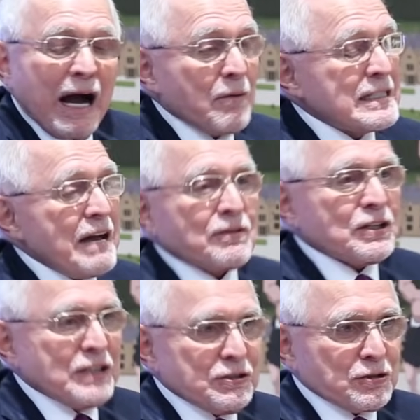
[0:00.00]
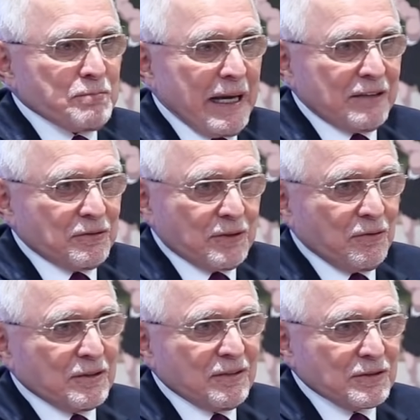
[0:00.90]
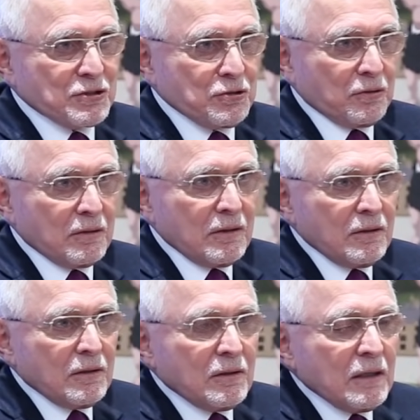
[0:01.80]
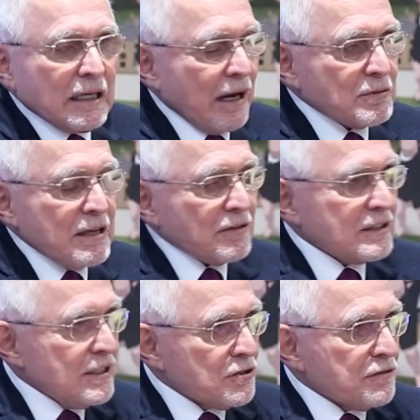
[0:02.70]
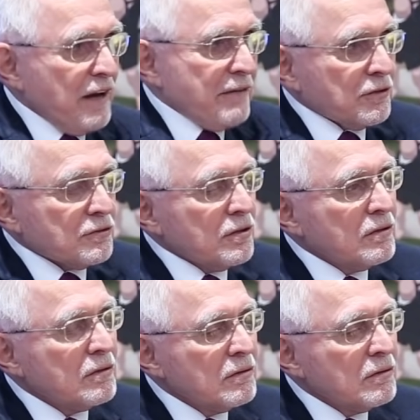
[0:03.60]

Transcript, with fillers: Well, I was never the teacher's pet going to school, and I was never the teacher's favorite